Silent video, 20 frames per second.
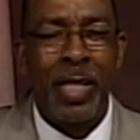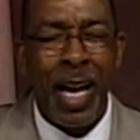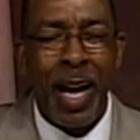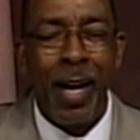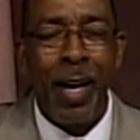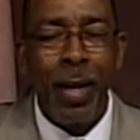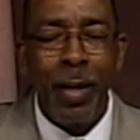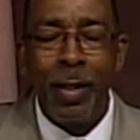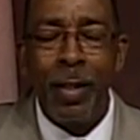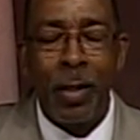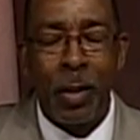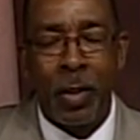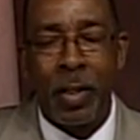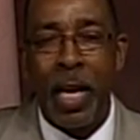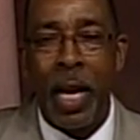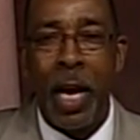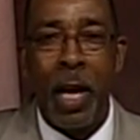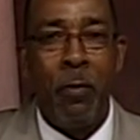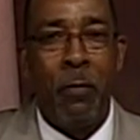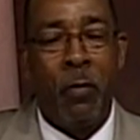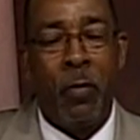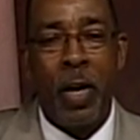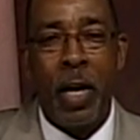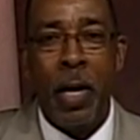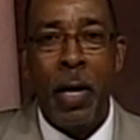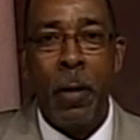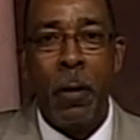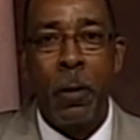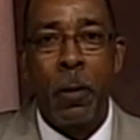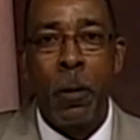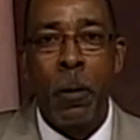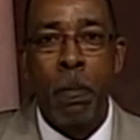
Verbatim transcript: I understand faith.